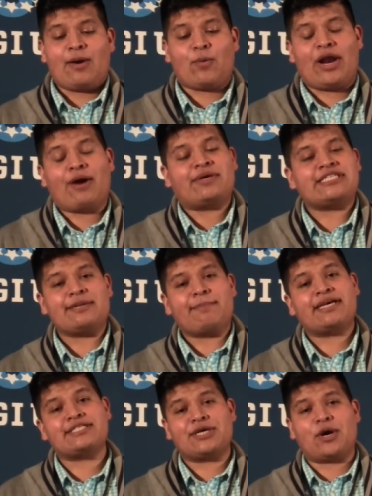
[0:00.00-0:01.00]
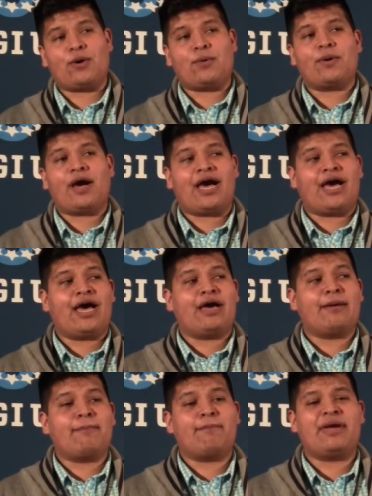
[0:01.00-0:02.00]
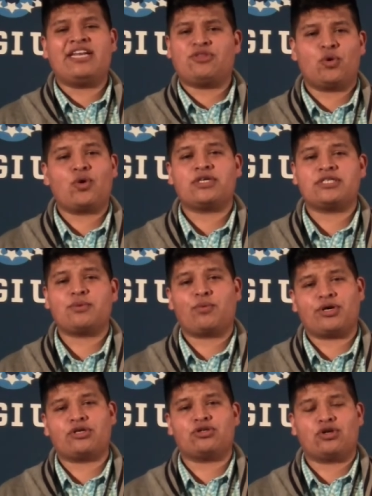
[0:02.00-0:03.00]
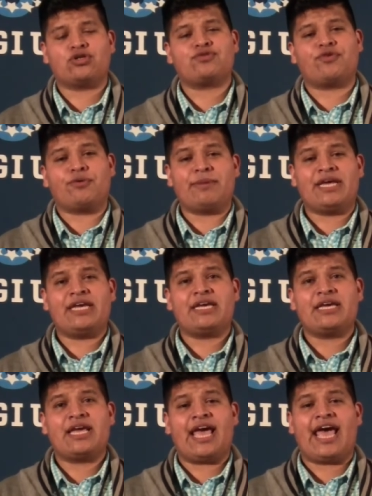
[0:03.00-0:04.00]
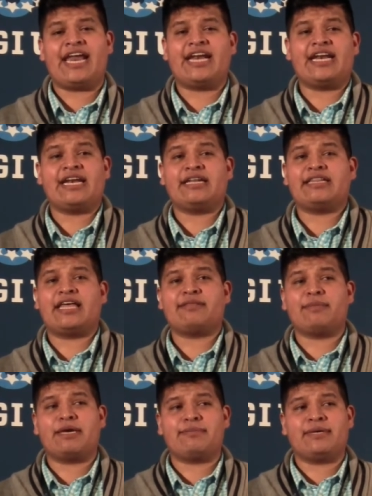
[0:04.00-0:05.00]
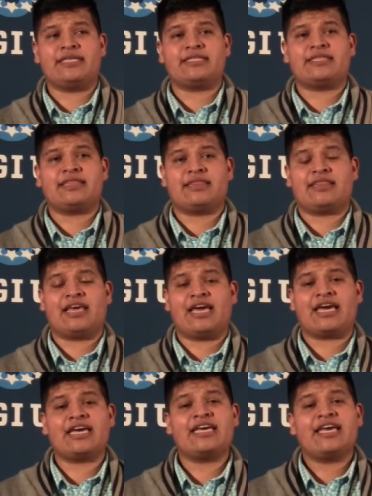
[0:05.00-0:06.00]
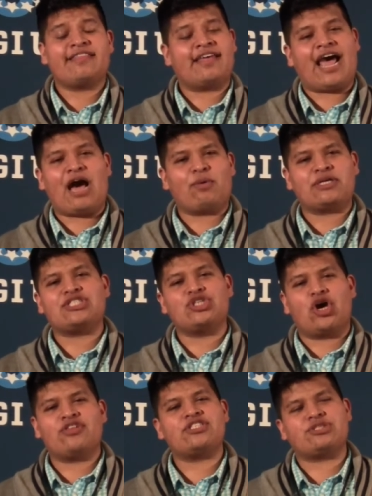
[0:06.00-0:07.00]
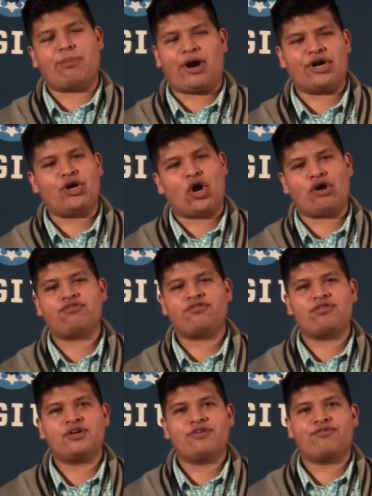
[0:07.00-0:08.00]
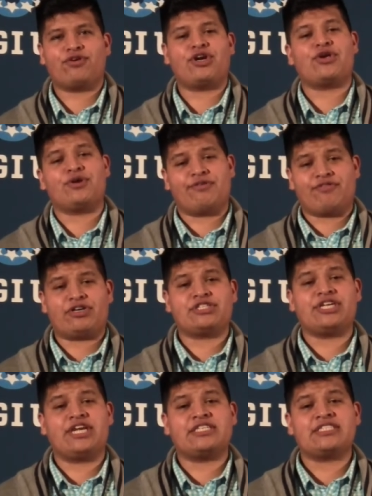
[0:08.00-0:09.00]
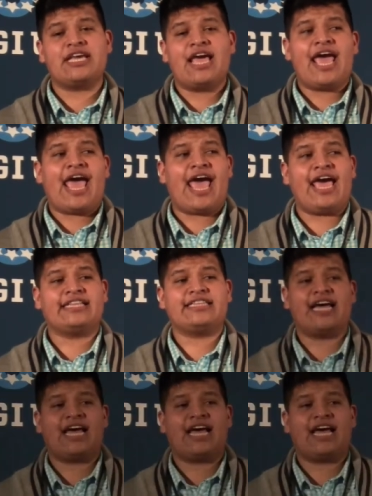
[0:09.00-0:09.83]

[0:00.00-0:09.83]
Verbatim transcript: when I was in Mexico, uh, many doors were closed for me, and that made me think that I was not smart enough for the universities and